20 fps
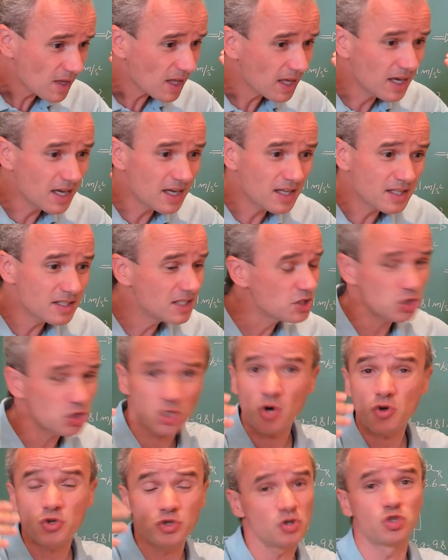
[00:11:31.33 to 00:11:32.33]
and it
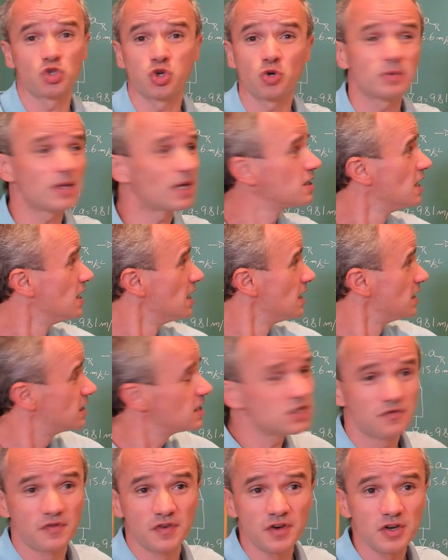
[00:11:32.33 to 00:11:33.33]
shows YouTube that
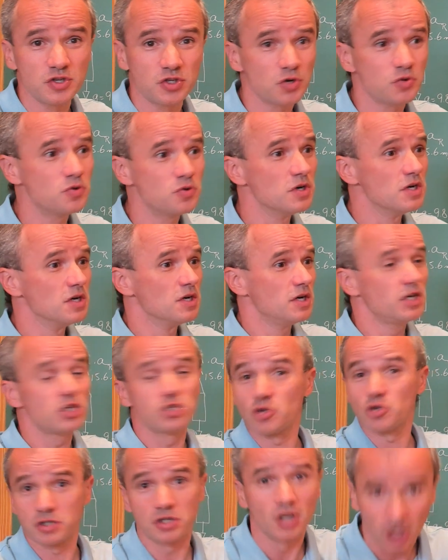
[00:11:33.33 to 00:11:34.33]
this video is
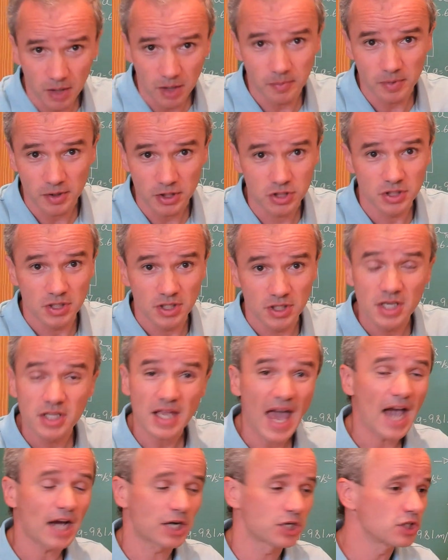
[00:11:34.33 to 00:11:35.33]
not garbage. It
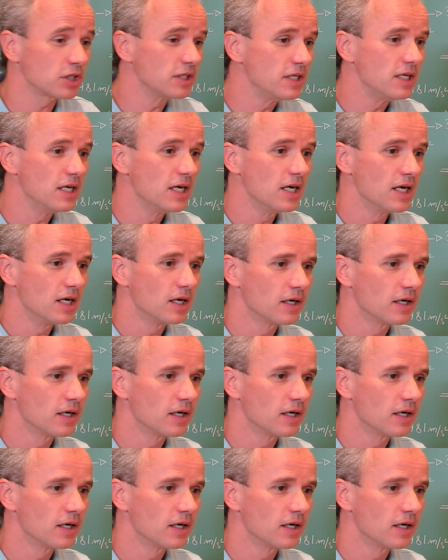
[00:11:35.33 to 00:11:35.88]
actually